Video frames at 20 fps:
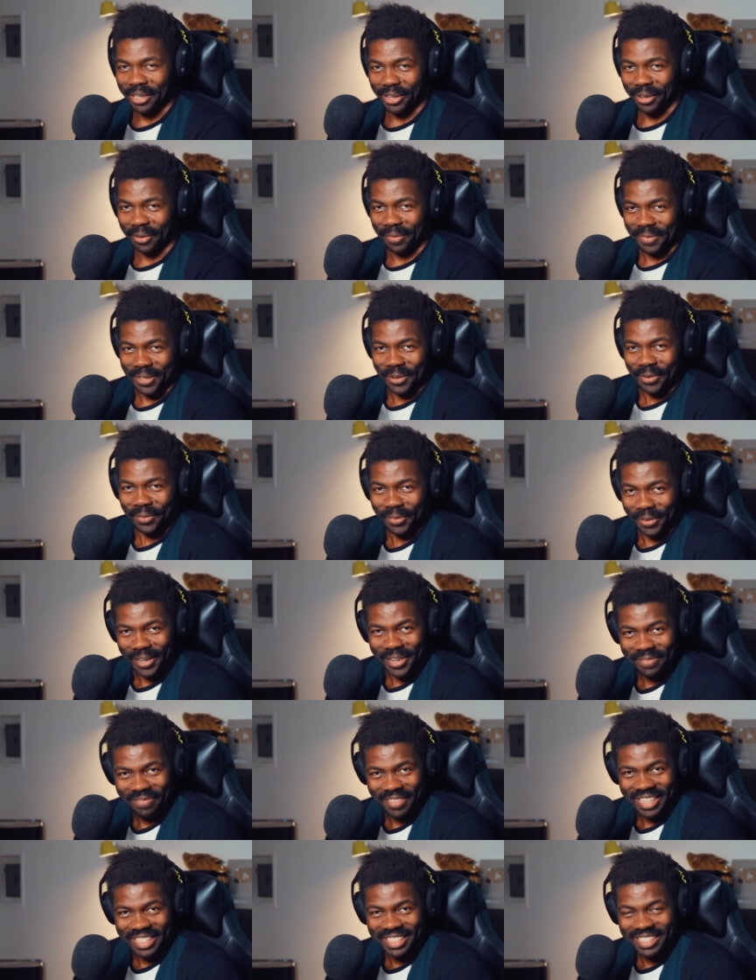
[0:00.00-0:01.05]
comes to
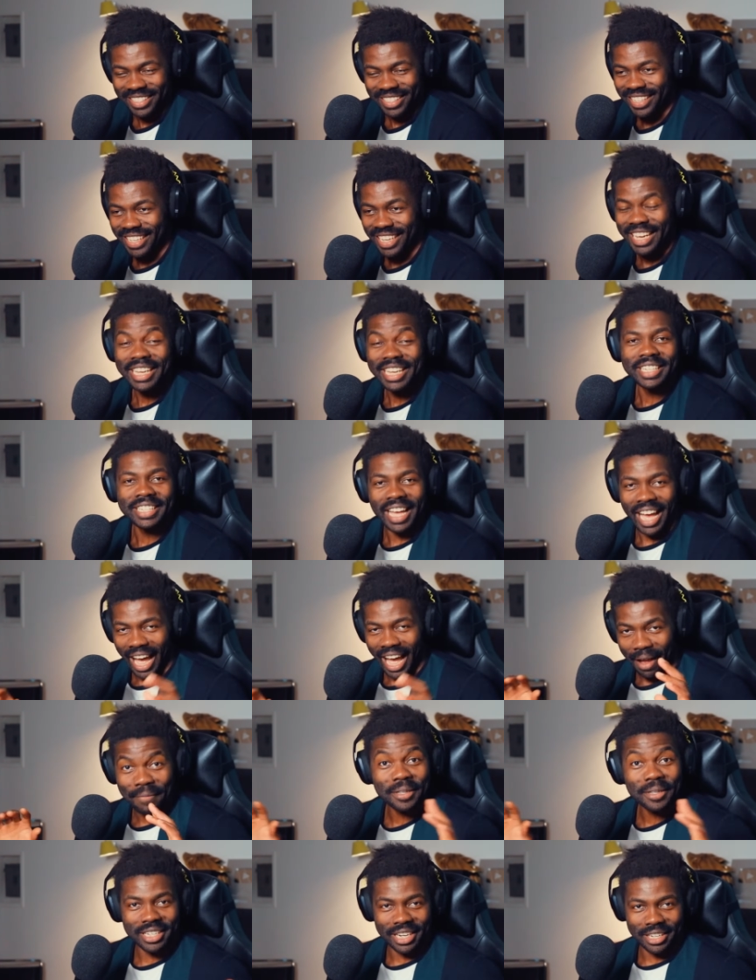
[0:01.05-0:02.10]
women.
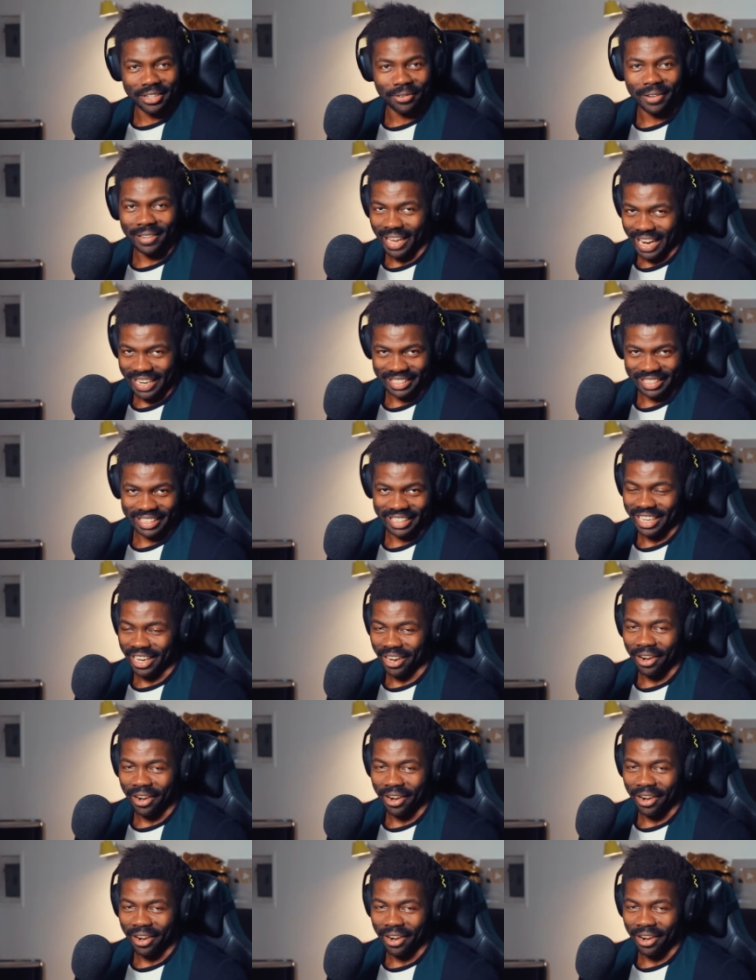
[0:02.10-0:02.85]
I'm generalizing here,